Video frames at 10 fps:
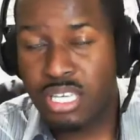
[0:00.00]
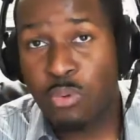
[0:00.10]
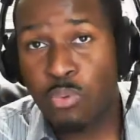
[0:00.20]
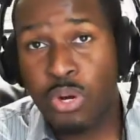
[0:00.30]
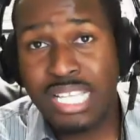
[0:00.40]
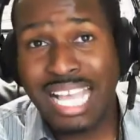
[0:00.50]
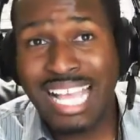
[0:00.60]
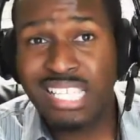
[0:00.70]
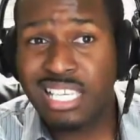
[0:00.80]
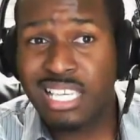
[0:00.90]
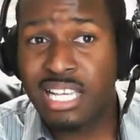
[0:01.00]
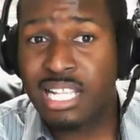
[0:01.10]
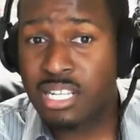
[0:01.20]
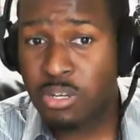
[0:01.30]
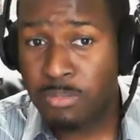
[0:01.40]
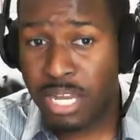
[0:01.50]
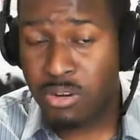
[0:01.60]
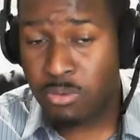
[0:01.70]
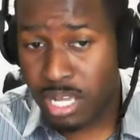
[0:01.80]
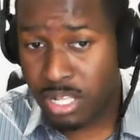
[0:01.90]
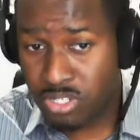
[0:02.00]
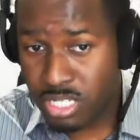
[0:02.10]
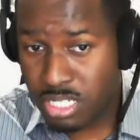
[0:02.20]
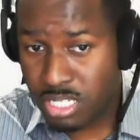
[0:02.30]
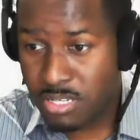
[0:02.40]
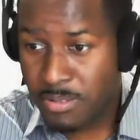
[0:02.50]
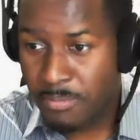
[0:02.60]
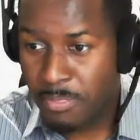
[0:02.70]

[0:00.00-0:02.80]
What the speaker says: I worked as a clinical microbiologist,